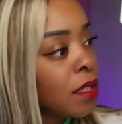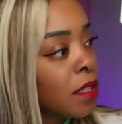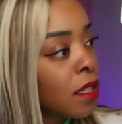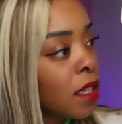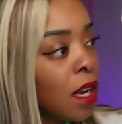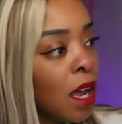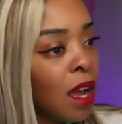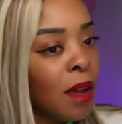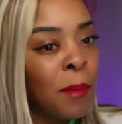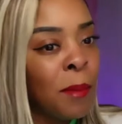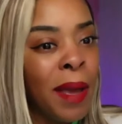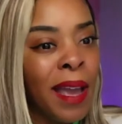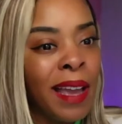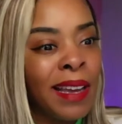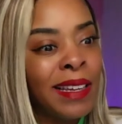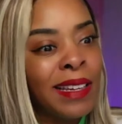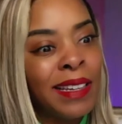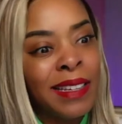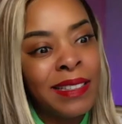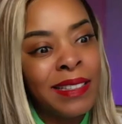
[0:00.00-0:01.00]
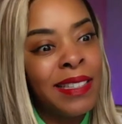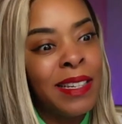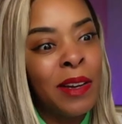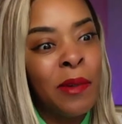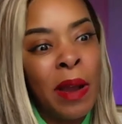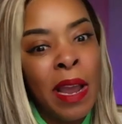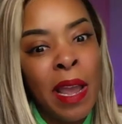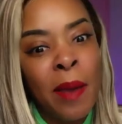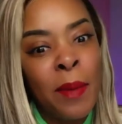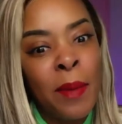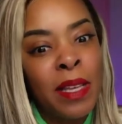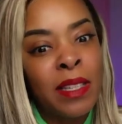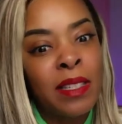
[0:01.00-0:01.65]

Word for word: You know, I'm like, it's the Grammys.